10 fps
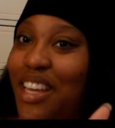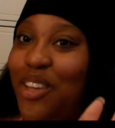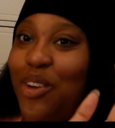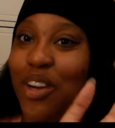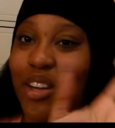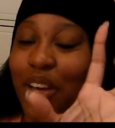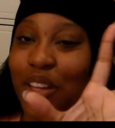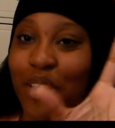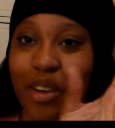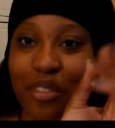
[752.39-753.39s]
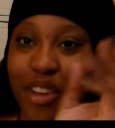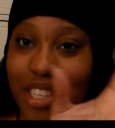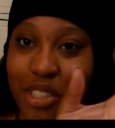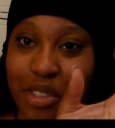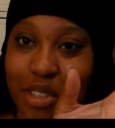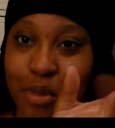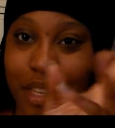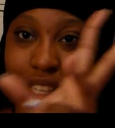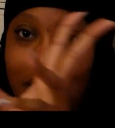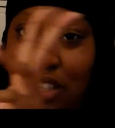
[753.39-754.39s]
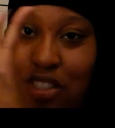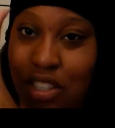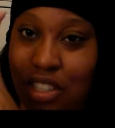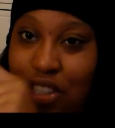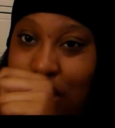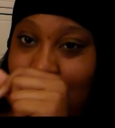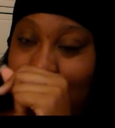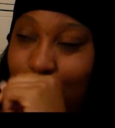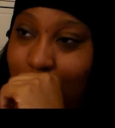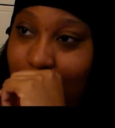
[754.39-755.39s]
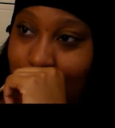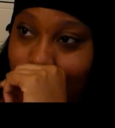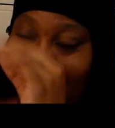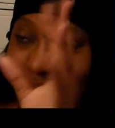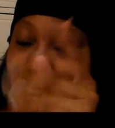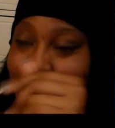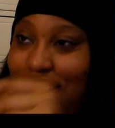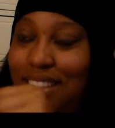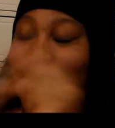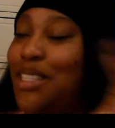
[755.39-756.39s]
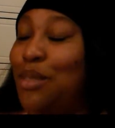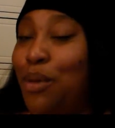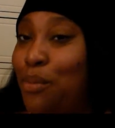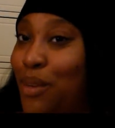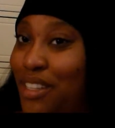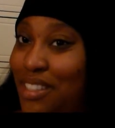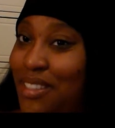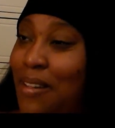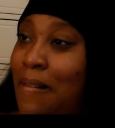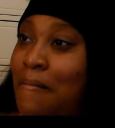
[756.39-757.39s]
Like, you know, like little confessionals with like each of the judges or whatever, like behind the scenes, he doesn't speak much.